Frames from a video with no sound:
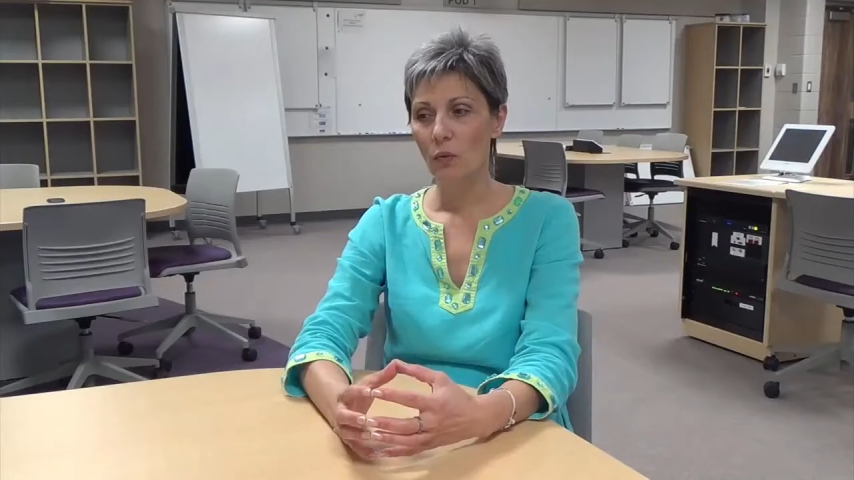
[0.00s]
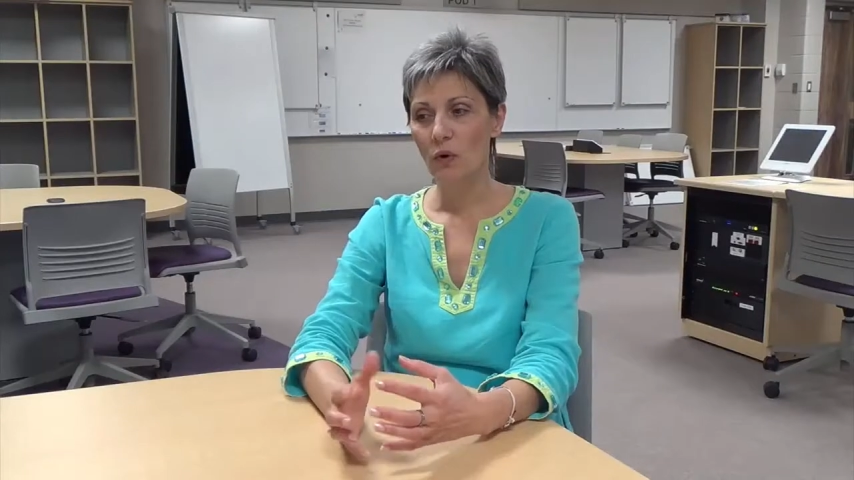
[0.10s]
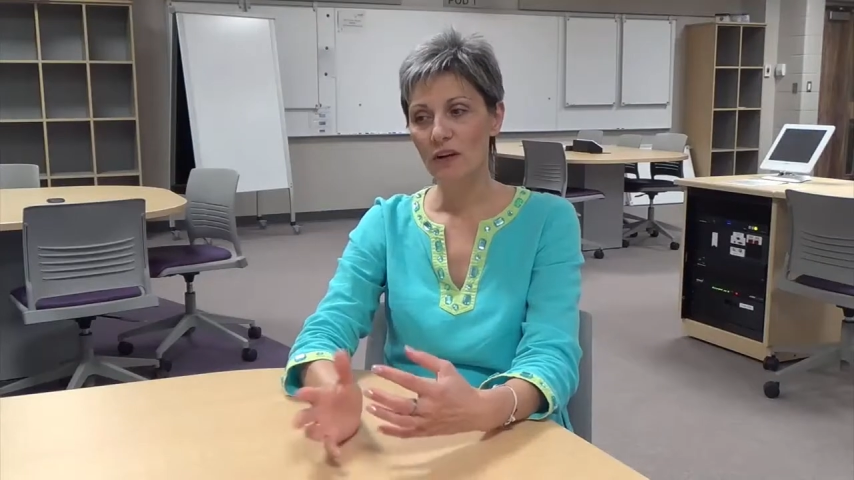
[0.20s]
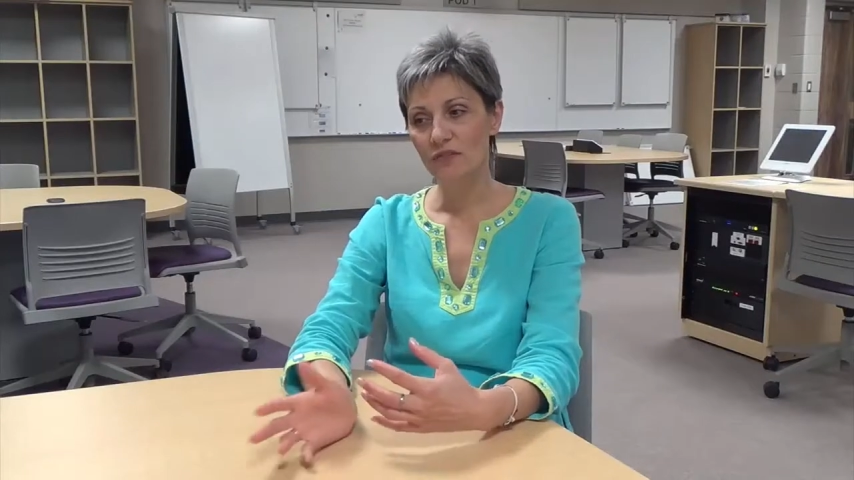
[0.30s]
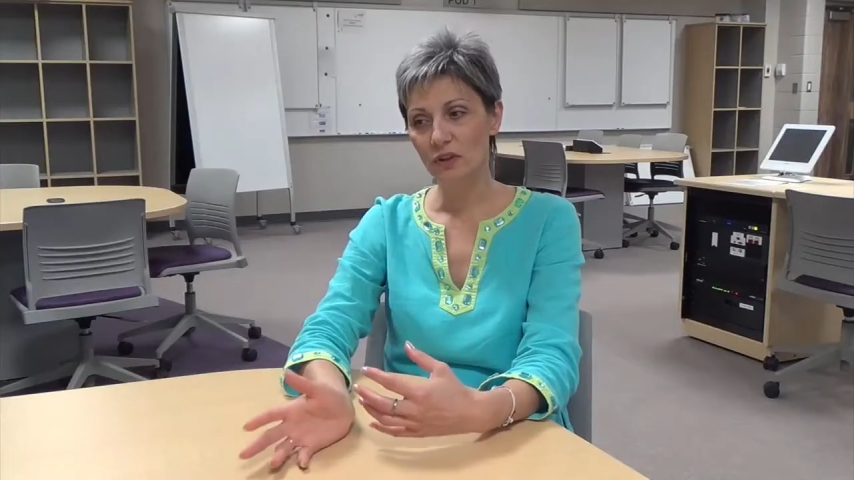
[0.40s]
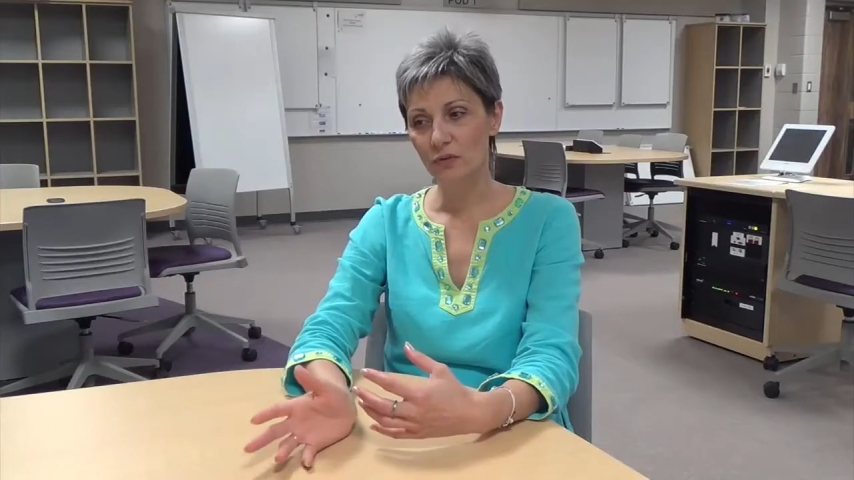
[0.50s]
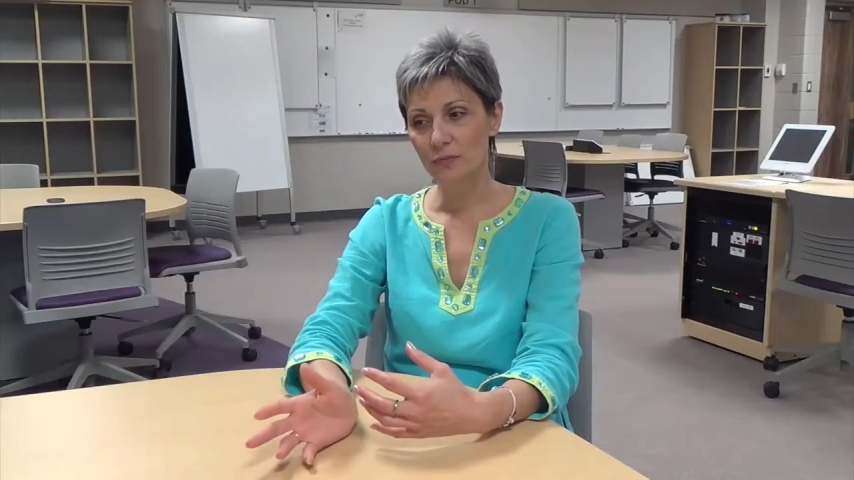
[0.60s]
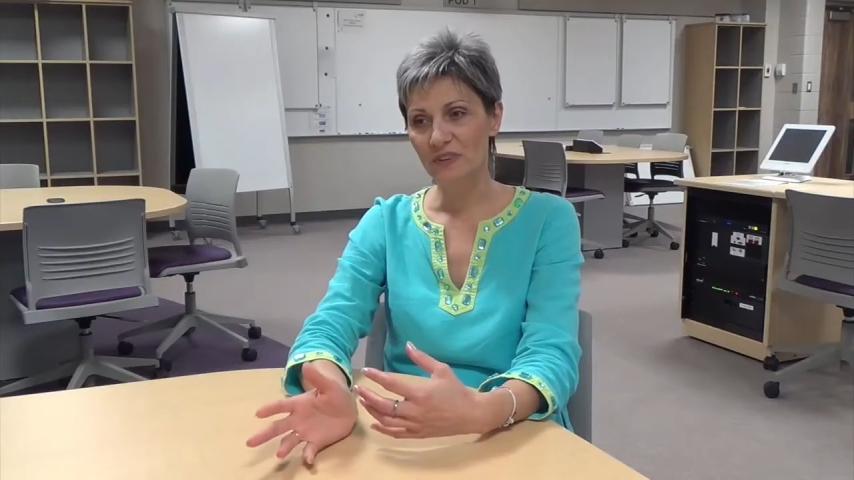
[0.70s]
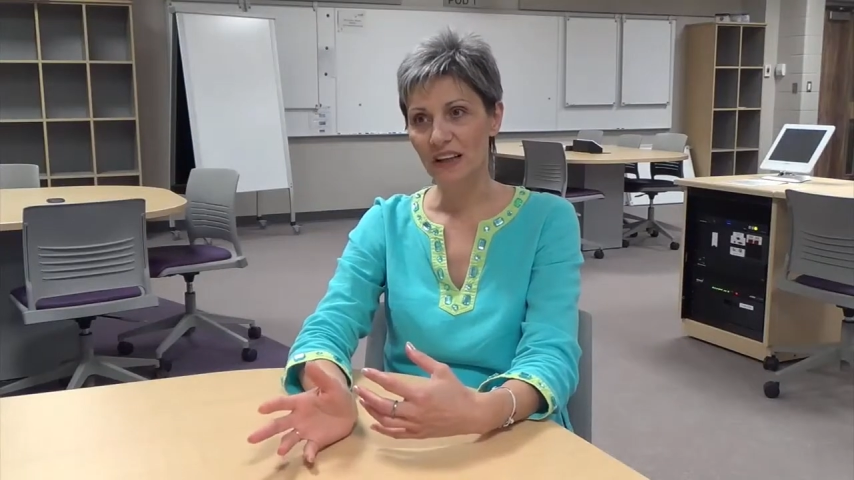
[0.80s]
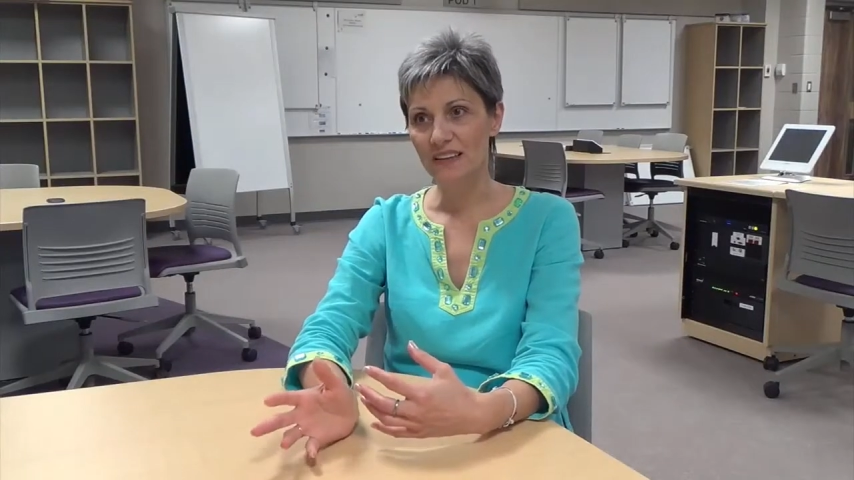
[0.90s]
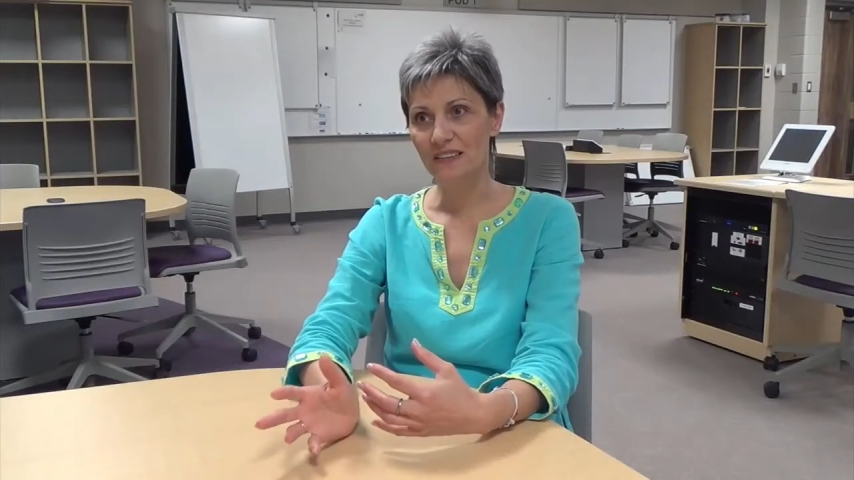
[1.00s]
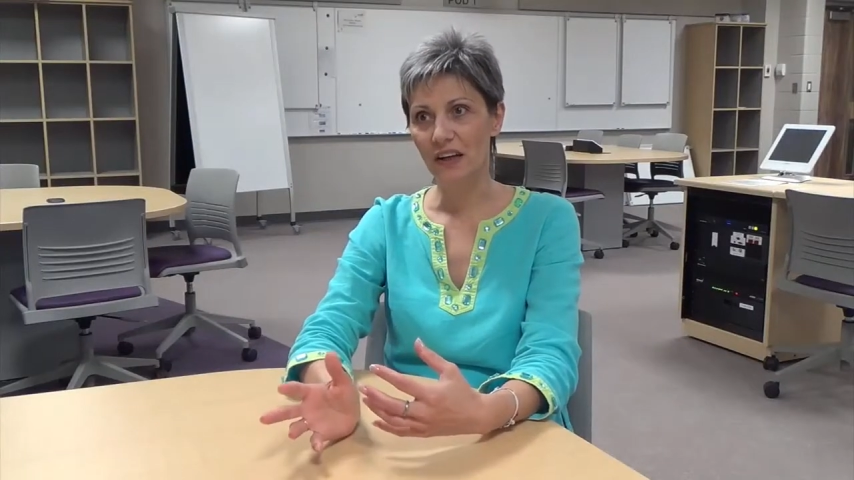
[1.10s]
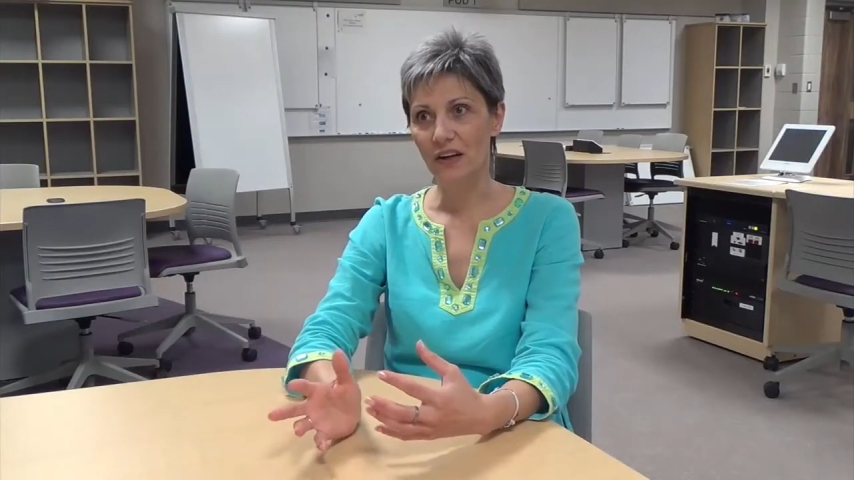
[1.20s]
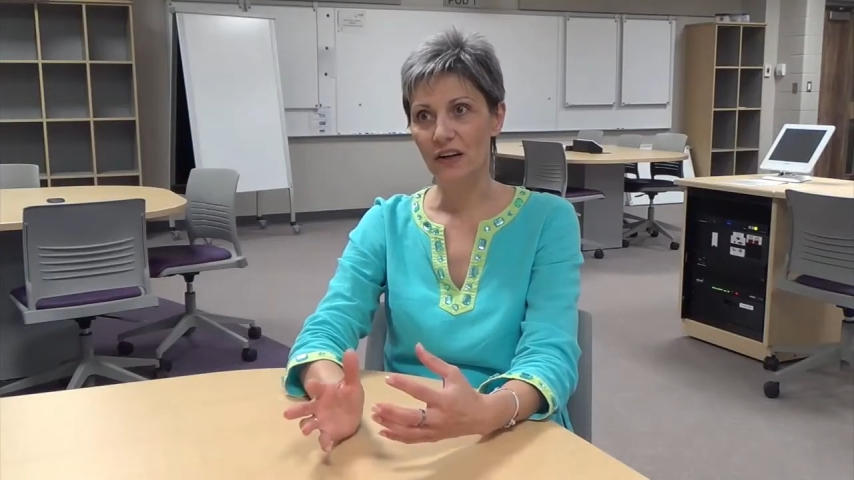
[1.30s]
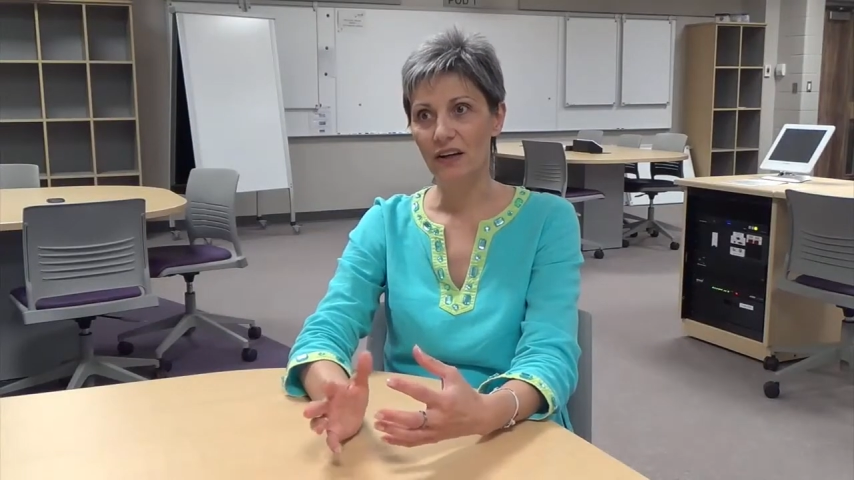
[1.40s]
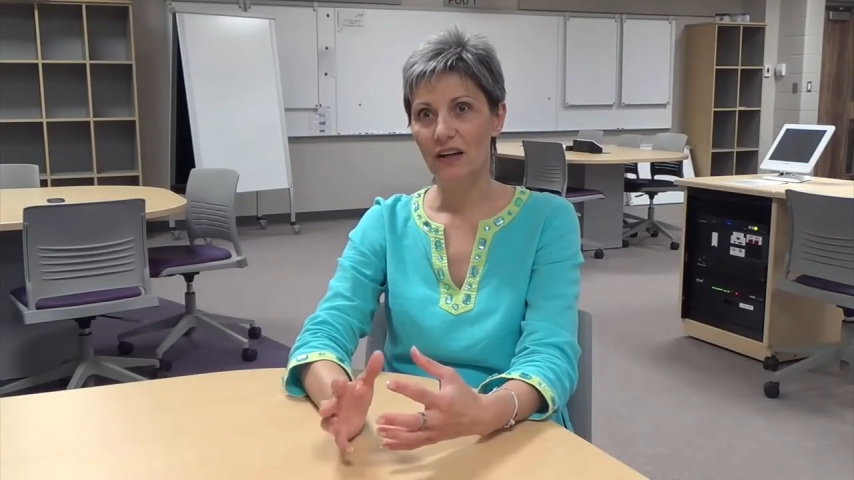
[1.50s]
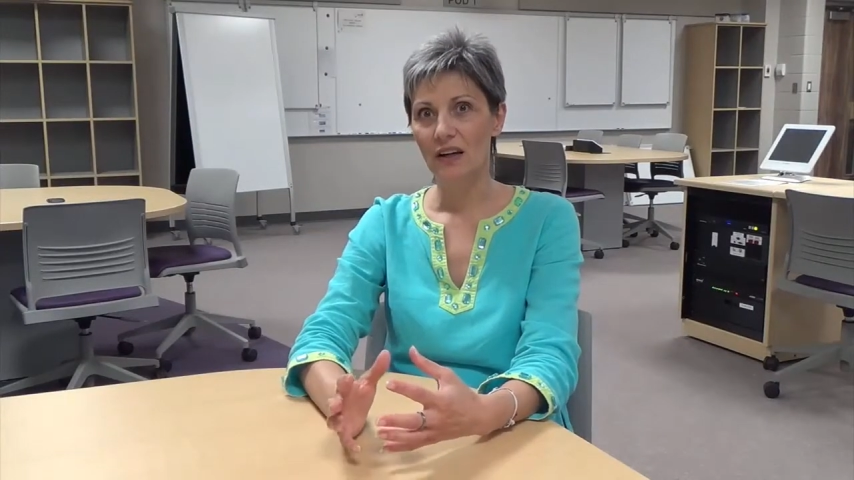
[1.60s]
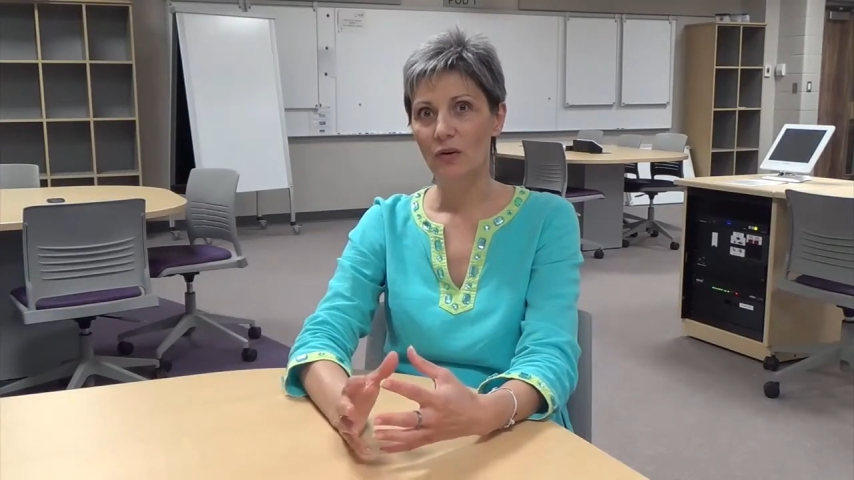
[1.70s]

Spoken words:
One of the groups last year